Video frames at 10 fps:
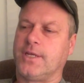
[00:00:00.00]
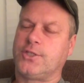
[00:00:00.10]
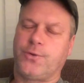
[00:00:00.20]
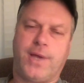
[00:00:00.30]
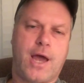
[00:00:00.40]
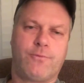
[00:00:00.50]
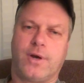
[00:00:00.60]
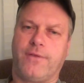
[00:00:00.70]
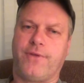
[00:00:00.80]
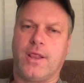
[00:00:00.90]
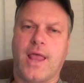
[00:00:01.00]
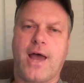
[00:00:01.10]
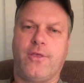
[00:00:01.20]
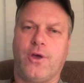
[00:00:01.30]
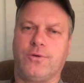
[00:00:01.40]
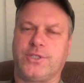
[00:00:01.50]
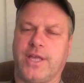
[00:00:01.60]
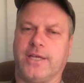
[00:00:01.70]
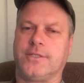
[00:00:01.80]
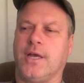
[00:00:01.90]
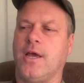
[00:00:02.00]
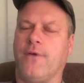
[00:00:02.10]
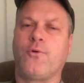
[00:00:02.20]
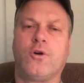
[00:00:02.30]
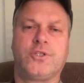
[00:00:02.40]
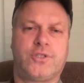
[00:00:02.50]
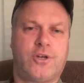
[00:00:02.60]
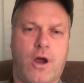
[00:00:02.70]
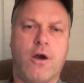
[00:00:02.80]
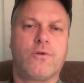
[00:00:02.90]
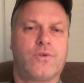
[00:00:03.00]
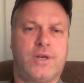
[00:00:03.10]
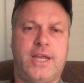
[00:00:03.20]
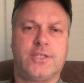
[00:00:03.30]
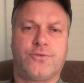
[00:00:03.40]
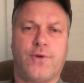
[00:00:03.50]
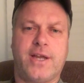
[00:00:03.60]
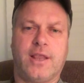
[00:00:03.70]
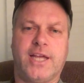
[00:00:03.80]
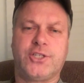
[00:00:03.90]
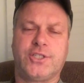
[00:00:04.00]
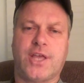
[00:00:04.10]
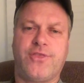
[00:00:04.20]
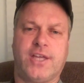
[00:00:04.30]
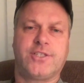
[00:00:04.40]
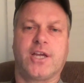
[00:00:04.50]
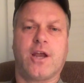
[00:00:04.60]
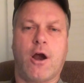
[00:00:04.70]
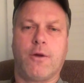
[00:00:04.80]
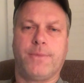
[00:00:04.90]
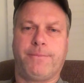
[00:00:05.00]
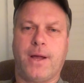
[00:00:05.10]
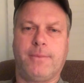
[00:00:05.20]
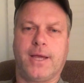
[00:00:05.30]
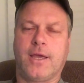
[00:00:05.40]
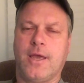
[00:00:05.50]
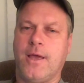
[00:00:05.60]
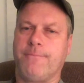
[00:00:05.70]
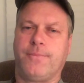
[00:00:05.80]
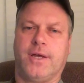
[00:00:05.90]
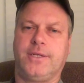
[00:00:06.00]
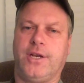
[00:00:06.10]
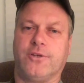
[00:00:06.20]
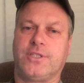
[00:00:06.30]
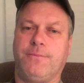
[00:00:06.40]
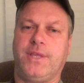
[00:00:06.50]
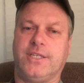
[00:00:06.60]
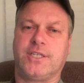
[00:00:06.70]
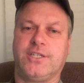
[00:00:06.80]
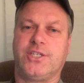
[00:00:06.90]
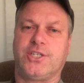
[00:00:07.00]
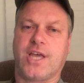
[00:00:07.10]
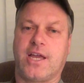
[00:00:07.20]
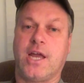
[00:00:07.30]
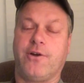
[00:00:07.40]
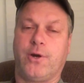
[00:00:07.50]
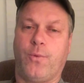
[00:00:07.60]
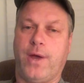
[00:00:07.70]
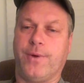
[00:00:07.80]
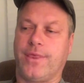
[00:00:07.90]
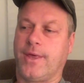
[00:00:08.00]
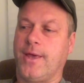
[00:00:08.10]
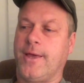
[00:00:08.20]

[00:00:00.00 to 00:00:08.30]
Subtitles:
So we got rid of a lot of those things. Of course, there are needs for regulations on things that can harm the public, but some of these things they just got carried away with.